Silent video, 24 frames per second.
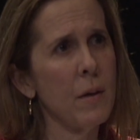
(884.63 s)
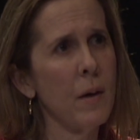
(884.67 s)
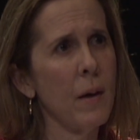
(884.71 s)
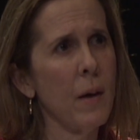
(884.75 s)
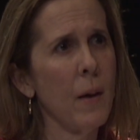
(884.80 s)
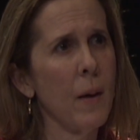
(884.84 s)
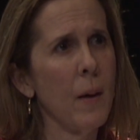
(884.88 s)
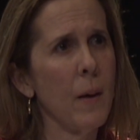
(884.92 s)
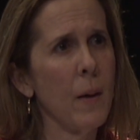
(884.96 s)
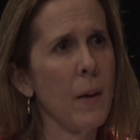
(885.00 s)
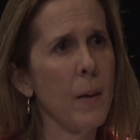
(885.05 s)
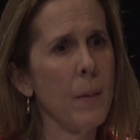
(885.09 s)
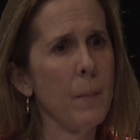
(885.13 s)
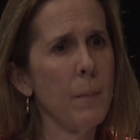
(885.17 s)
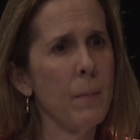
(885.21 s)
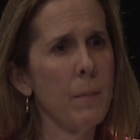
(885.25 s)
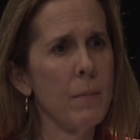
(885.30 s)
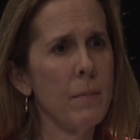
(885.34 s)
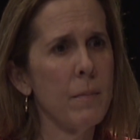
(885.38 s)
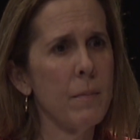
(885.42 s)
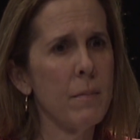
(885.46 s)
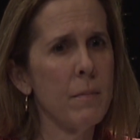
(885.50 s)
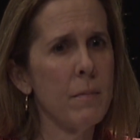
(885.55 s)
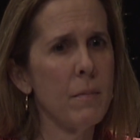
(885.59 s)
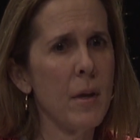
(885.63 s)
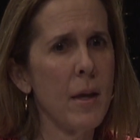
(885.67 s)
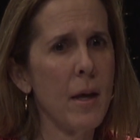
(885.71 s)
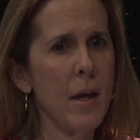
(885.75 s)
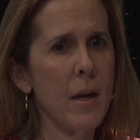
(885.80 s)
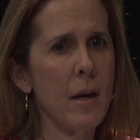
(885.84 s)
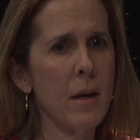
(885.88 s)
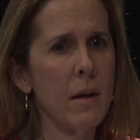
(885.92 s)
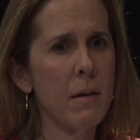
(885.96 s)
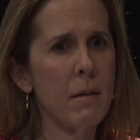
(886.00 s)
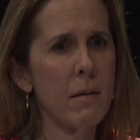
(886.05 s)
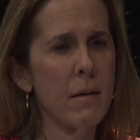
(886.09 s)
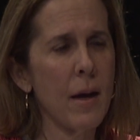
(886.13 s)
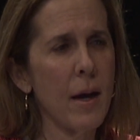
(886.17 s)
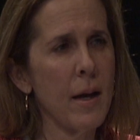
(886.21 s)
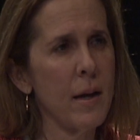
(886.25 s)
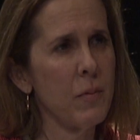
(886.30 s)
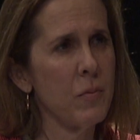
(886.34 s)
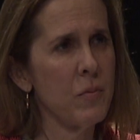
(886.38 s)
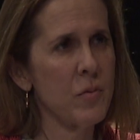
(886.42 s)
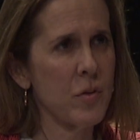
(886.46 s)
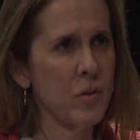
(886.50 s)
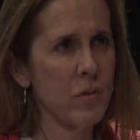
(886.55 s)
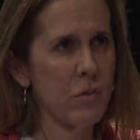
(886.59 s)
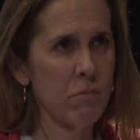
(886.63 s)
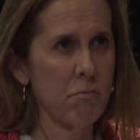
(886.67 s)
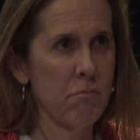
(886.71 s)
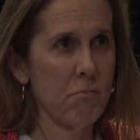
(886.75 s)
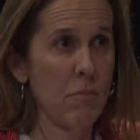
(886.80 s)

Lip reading: And I was